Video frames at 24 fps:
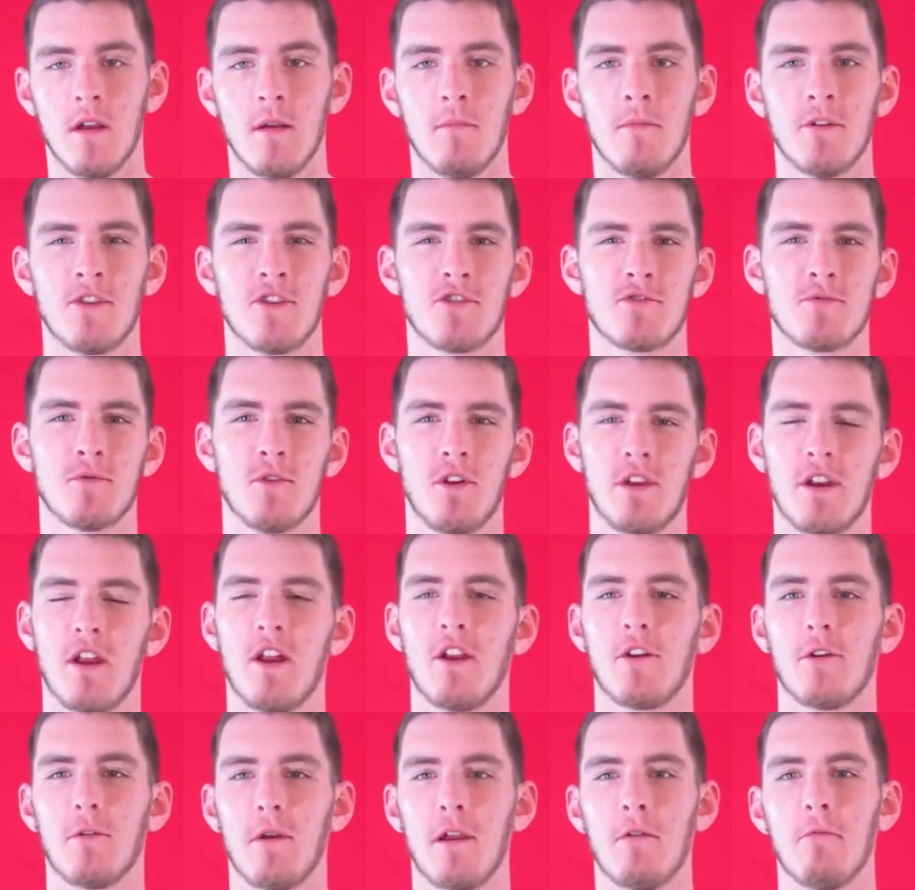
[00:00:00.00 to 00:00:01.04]
But there's really not
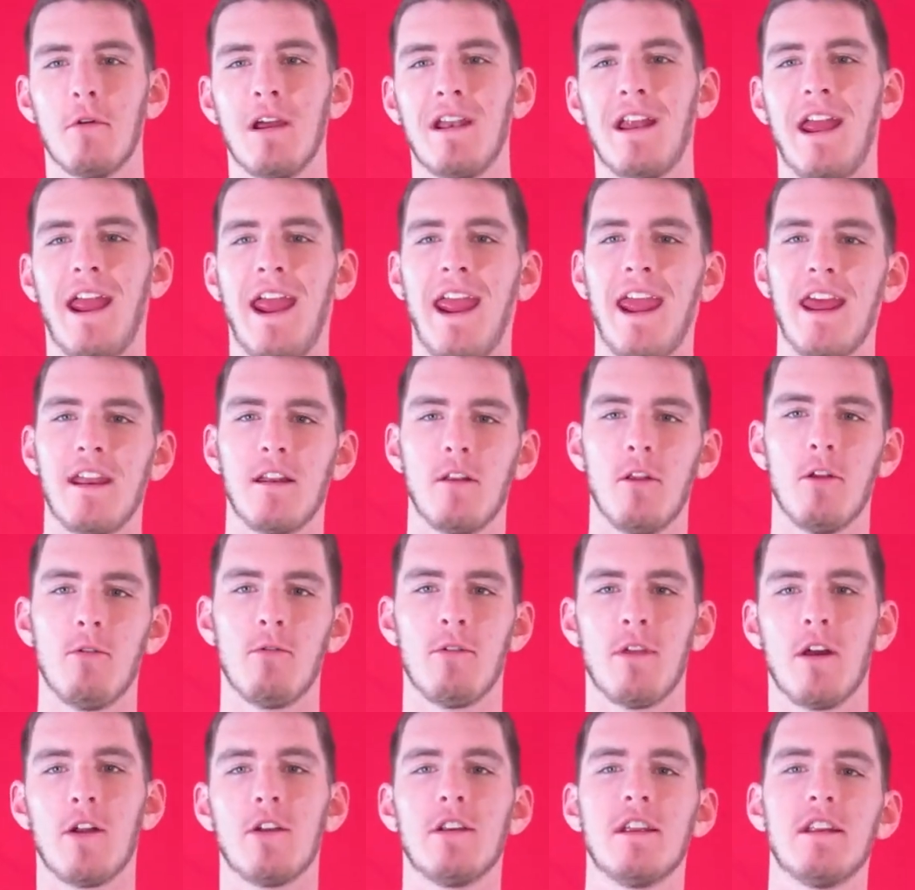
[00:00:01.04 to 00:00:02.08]
a great way to handle it
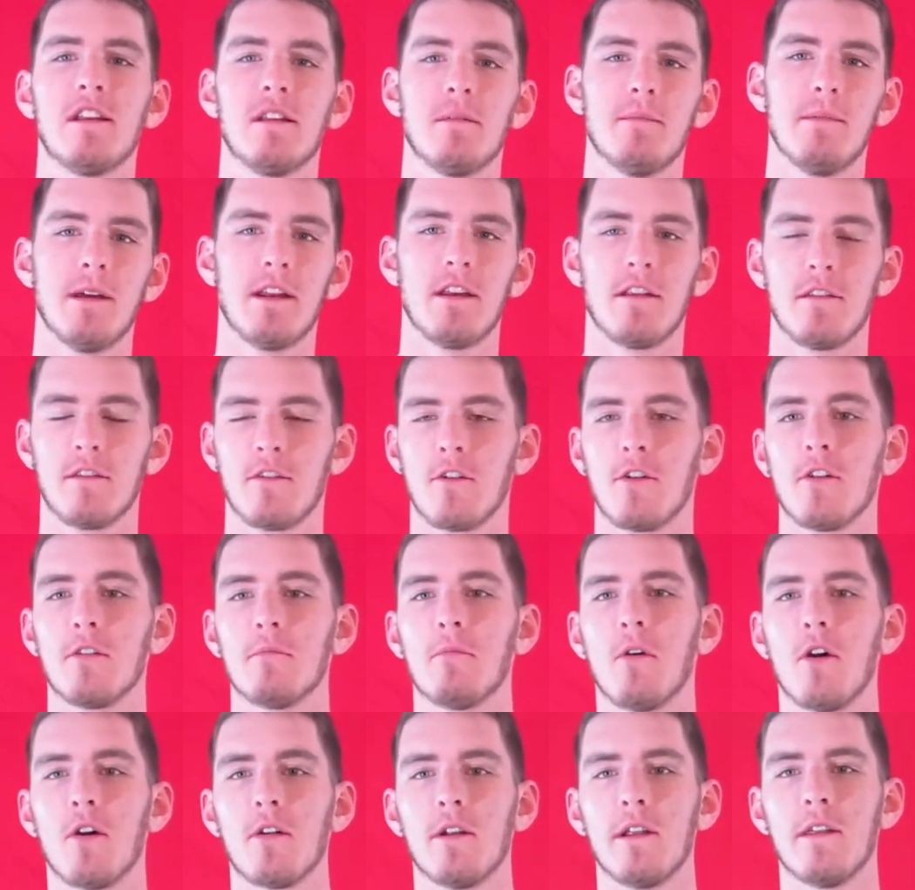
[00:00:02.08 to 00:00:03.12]
without an independent third
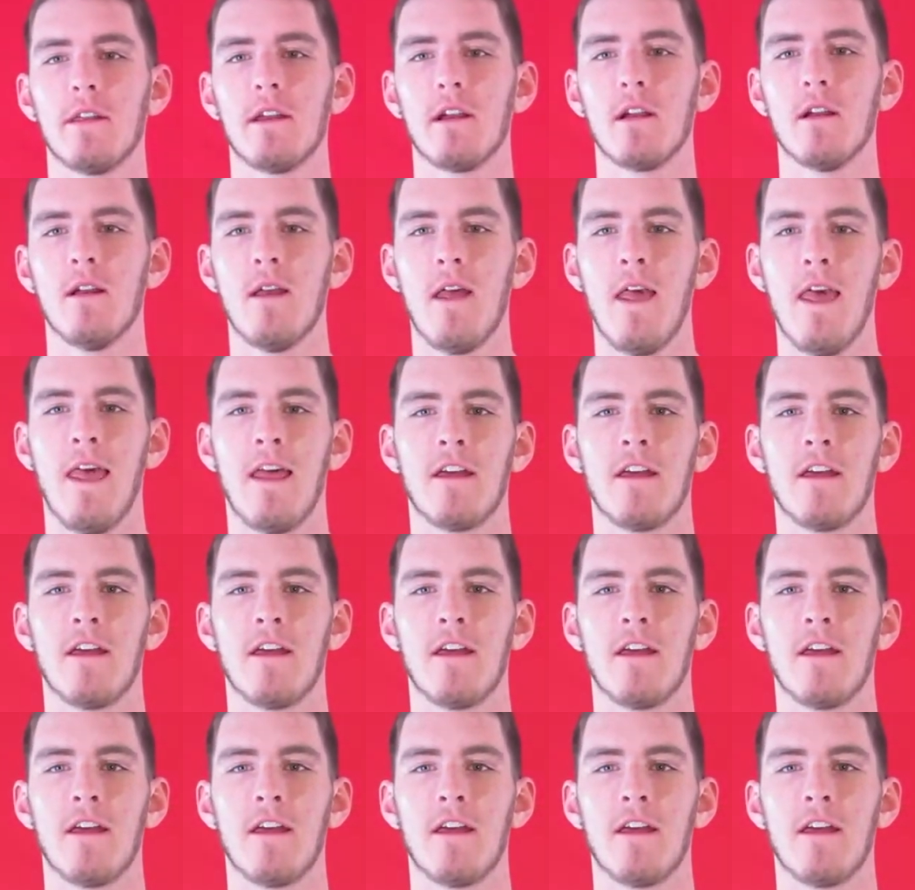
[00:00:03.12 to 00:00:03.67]
party there.